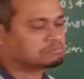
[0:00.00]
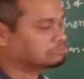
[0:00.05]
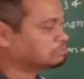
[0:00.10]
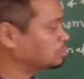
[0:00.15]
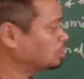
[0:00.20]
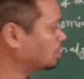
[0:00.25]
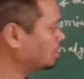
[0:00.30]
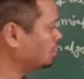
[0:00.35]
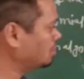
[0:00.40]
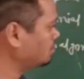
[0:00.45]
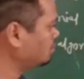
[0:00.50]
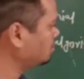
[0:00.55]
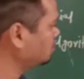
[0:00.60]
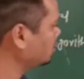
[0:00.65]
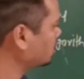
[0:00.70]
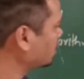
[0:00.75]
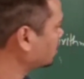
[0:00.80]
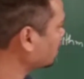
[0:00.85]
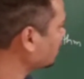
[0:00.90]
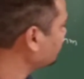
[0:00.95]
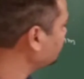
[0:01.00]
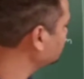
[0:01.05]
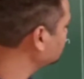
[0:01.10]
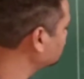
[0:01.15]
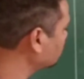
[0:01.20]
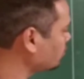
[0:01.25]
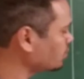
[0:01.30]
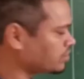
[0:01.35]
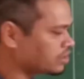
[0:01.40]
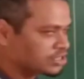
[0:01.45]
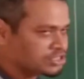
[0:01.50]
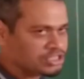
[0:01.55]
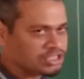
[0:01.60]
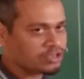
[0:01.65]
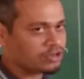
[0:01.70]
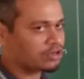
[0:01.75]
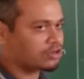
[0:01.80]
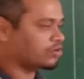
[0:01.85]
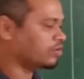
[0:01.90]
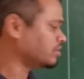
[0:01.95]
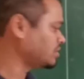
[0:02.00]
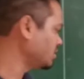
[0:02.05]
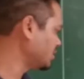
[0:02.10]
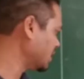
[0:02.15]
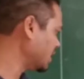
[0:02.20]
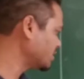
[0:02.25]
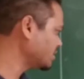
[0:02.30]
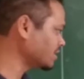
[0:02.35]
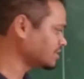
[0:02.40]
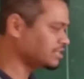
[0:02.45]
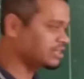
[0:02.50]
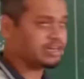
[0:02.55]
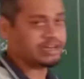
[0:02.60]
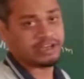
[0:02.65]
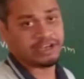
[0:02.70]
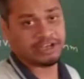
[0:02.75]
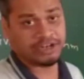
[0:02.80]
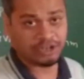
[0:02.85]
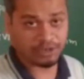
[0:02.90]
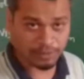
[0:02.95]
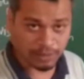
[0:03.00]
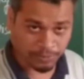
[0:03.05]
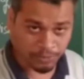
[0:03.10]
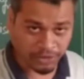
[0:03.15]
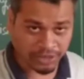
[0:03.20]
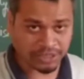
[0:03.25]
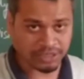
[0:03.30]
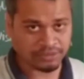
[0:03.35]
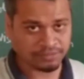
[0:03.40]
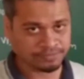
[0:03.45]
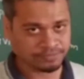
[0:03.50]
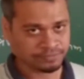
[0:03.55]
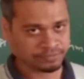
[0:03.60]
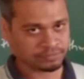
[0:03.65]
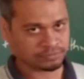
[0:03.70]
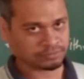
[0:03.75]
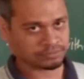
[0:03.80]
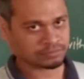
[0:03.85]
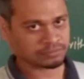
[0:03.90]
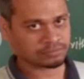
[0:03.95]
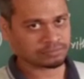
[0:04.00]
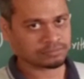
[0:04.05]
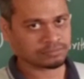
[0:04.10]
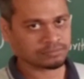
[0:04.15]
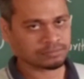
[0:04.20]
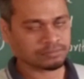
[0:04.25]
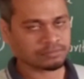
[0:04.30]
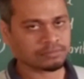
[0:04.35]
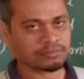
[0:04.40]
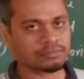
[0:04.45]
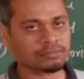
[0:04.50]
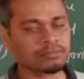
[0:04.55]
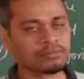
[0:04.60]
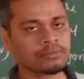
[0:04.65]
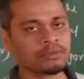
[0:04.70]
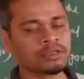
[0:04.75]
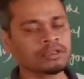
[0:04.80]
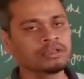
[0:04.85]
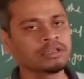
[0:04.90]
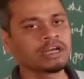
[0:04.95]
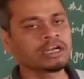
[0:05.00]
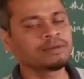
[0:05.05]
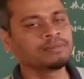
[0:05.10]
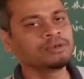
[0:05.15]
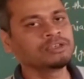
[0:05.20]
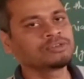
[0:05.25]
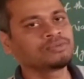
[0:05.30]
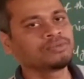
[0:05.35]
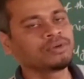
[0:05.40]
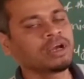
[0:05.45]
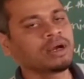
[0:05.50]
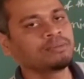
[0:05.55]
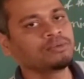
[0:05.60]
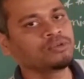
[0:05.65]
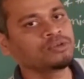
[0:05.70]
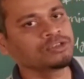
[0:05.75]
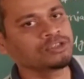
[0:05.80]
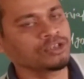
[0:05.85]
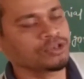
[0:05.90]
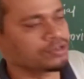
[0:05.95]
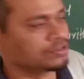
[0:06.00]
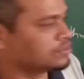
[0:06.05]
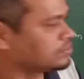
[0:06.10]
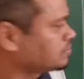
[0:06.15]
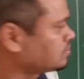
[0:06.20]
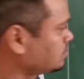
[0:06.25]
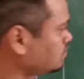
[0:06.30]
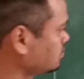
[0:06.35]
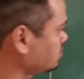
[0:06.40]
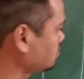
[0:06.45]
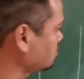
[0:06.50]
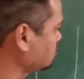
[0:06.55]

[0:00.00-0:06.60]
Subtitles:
The graph is not touching or crossing the x-axis any other point. That means we have no zeros.